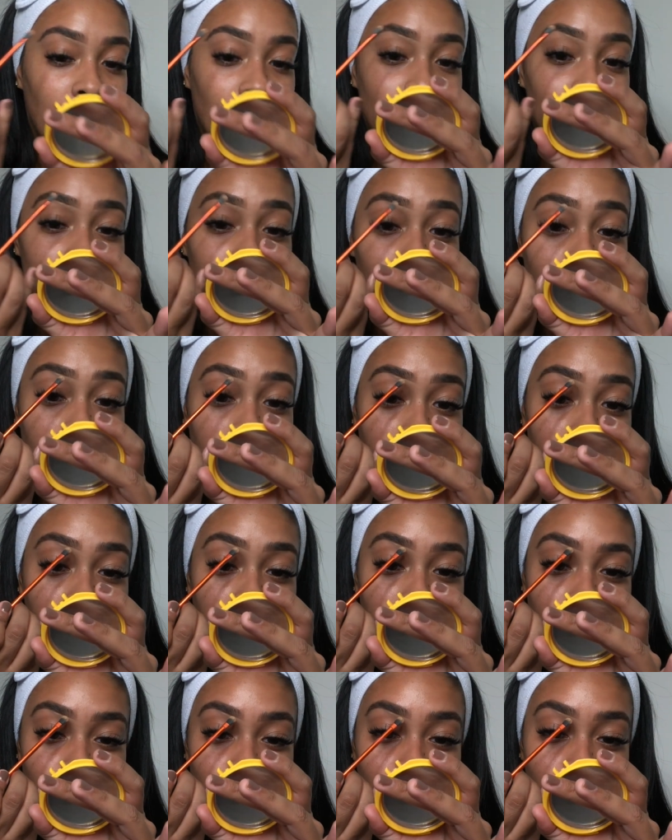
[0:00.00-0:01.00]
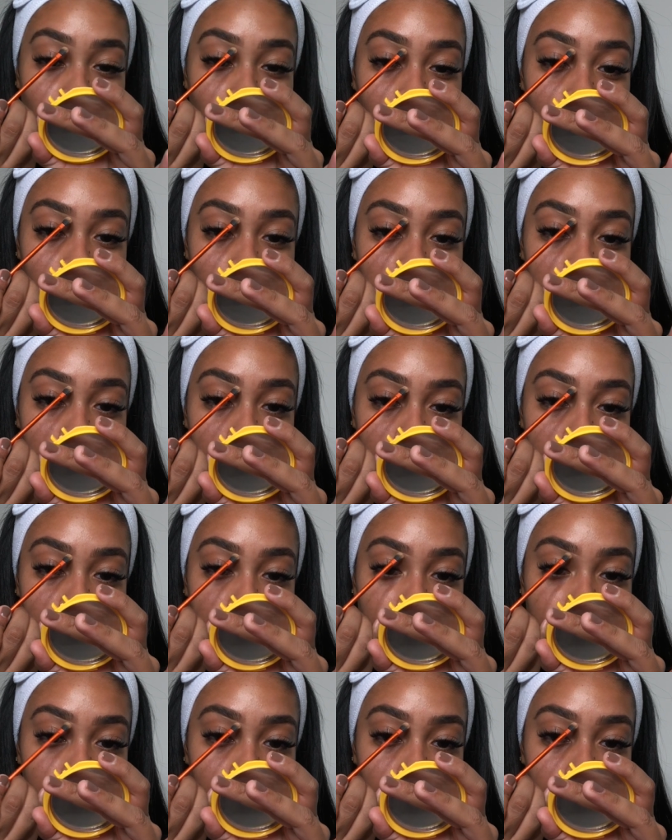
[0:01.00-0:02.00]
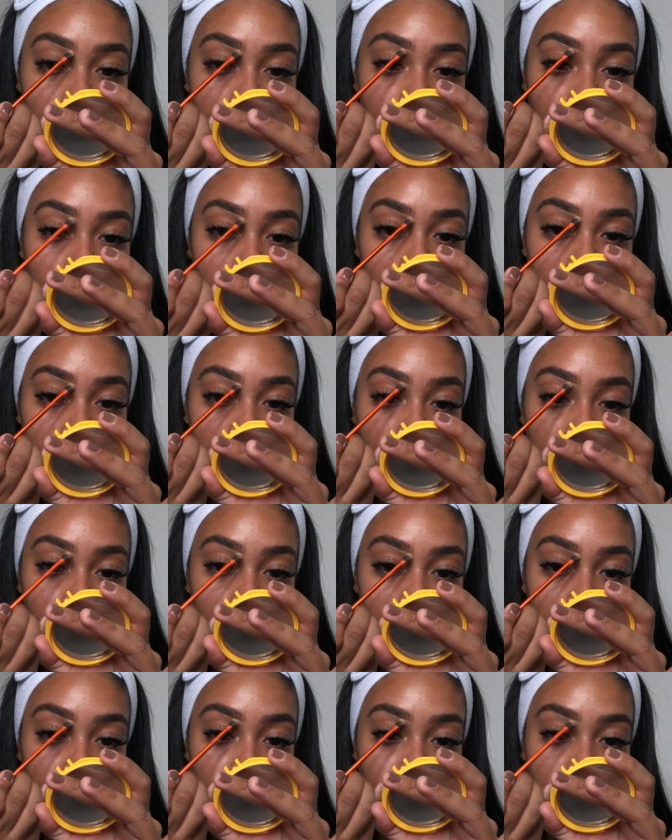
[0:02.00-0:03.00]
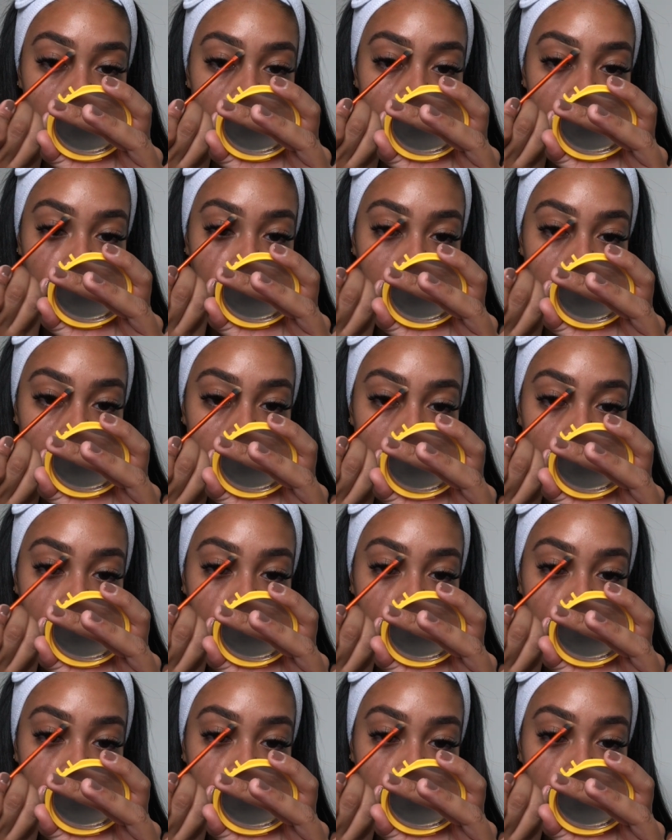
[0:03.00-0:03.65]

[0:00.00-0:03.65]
So yeah, if you follow me on Instagram, I posted